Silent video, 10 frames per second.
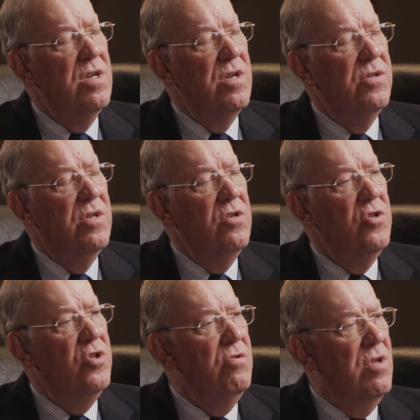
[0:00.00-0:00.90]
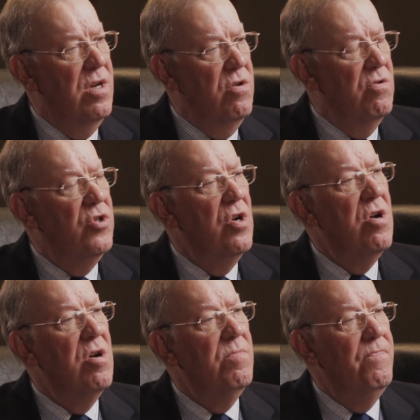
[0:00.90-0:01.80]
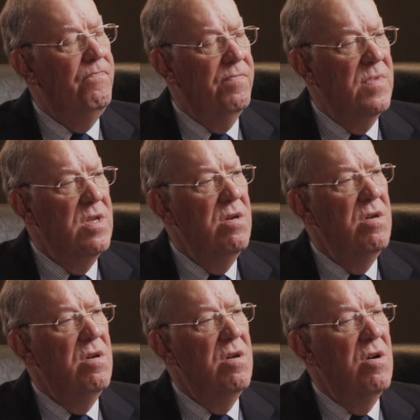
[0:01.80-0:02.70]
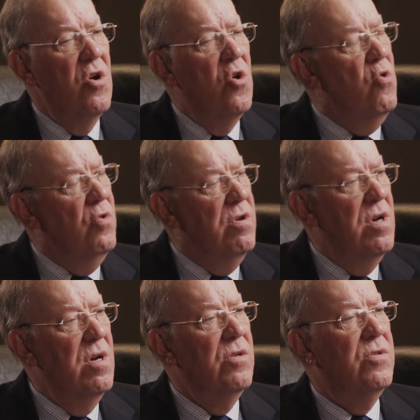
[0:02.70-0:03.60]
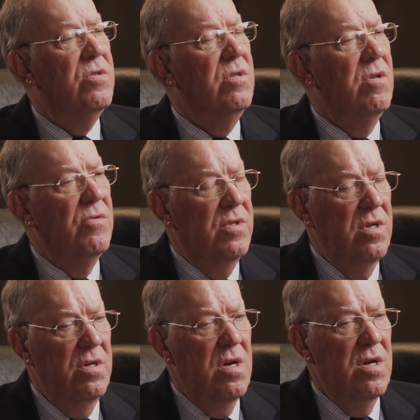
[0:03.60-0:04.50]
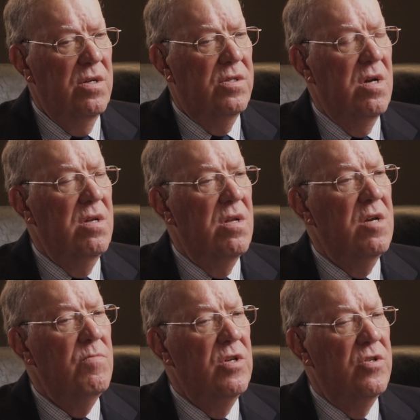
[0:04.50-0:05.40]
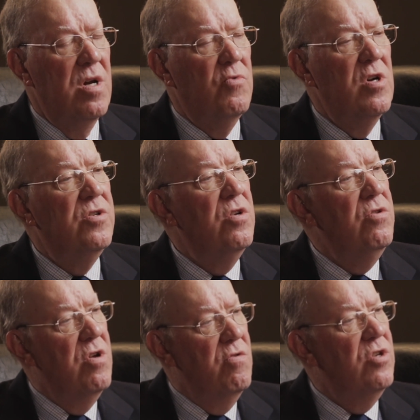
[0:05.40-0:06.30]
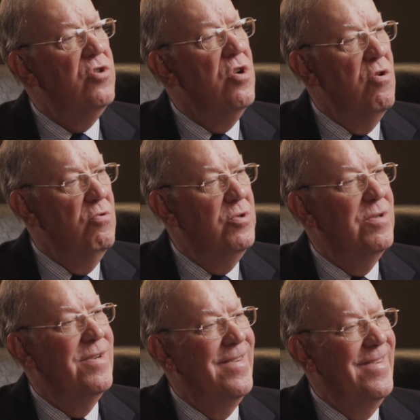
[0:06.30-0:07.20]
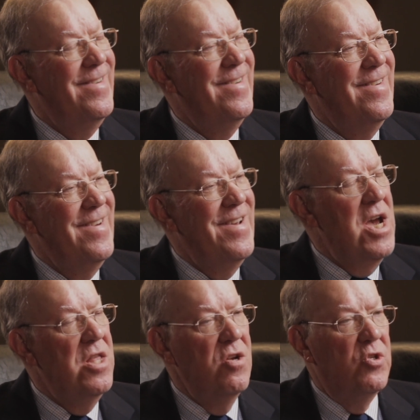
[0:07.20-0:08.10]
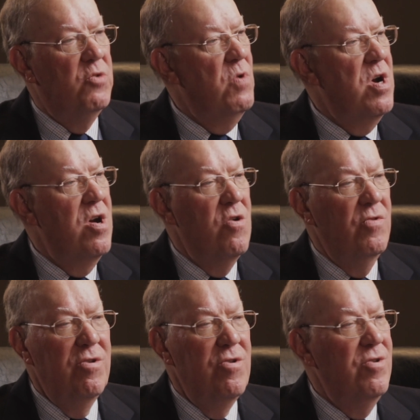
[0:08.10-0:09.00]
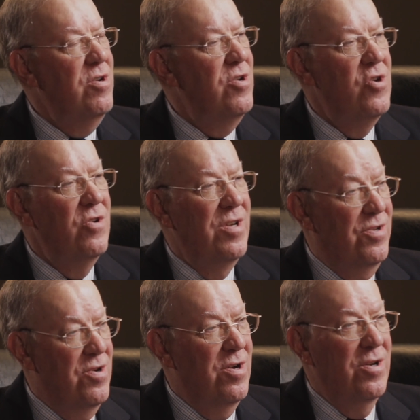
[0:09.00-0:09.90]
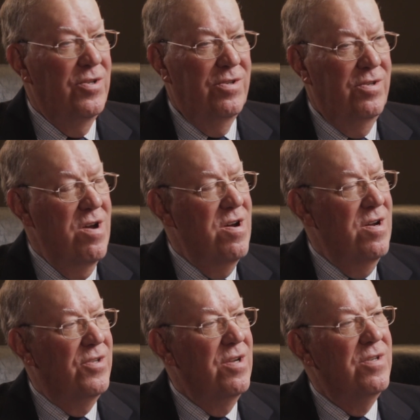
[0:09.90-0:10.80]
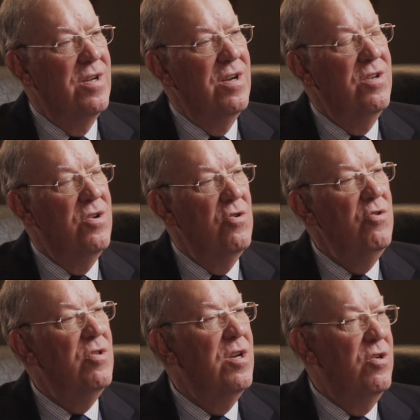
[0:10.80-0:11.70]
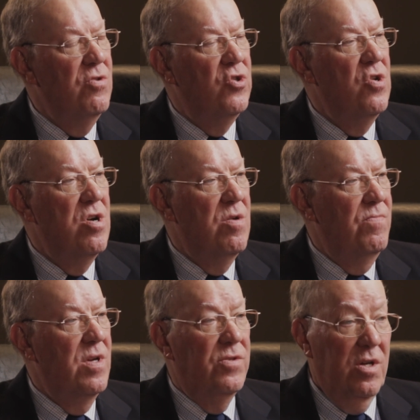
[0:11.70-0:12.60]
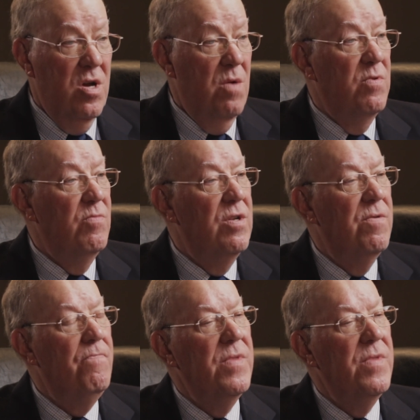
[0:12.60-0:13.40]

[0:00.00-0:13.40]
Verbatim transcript: I, I said, do you like your job? Oh, yes, they'll say, yes, I like my job. Well, I said, you know, it shows. And they'll smile ear to ear. It does? Yes. I said, I can tell you like your job. That's a compliment.